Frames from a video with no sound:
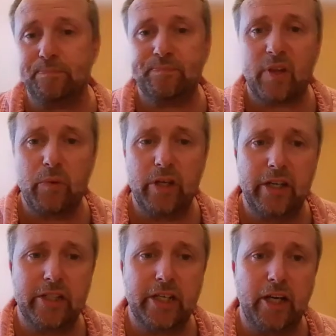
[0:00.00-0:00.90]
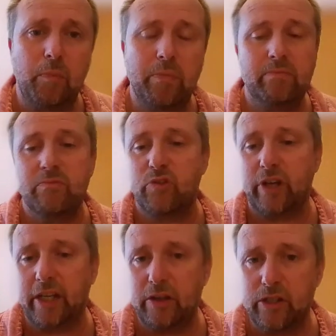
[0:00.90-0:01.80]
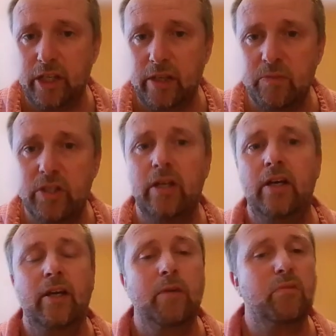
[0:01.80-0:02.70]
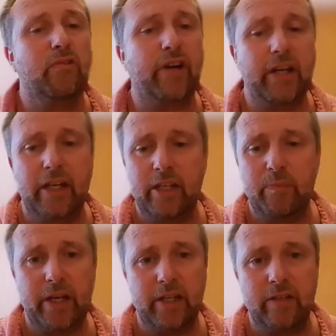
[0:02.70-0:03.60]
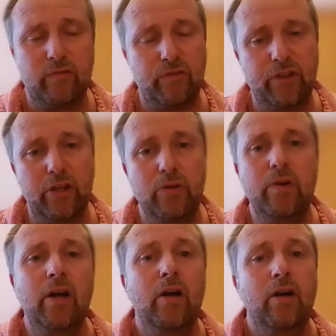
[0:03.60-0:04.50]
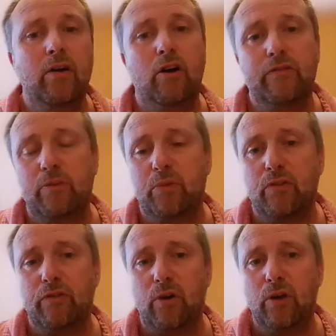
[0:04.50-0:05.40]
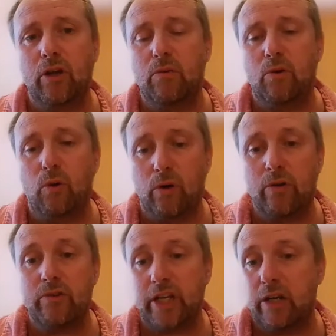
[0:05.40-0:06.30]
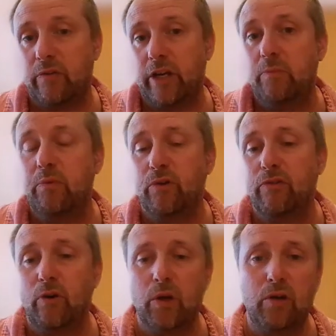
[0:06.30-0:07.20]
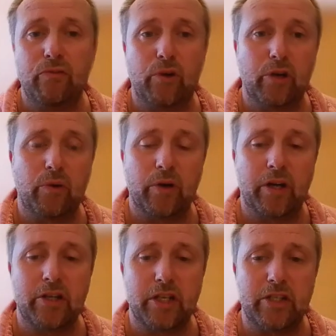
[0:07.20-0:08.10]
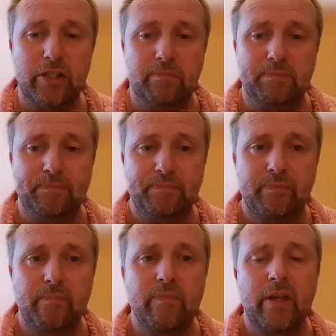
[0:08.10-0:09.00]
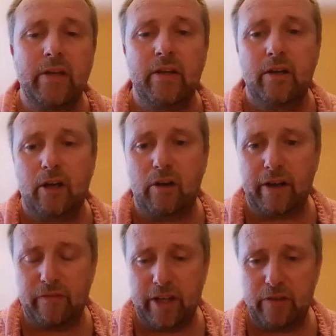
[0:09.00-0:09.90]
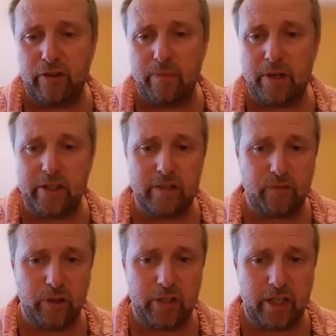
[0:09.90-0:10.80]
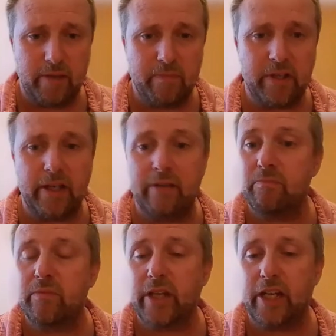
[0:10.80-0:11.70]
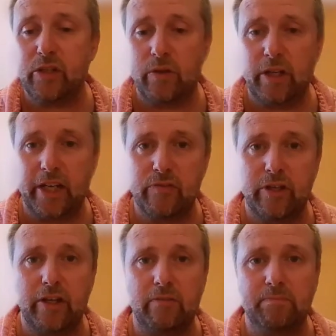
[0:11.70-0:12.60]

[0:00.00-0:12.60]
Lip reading: We are here to help training your teams, provide independent review of your portfolio, or generate a portfolio for your organization. Alright, thank you very much for your time, and catch you on the next video.